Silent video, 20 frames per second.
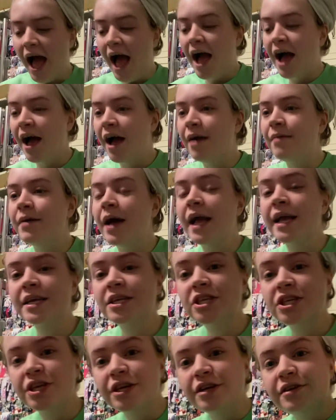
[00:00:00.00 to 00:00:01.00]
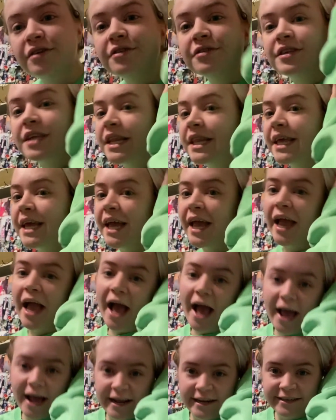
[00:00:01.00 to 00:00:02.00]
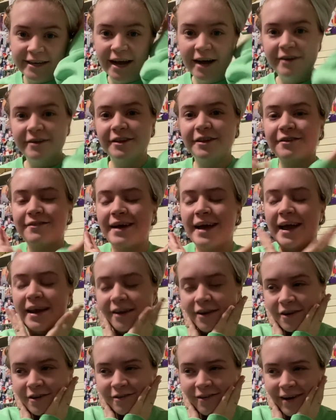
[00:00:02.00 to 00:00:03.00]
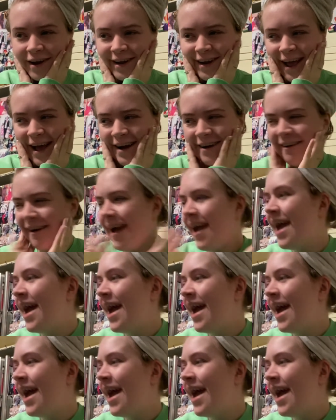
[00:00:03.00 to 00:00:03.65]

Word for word: Um, excuse the hair towel and the way I look right now.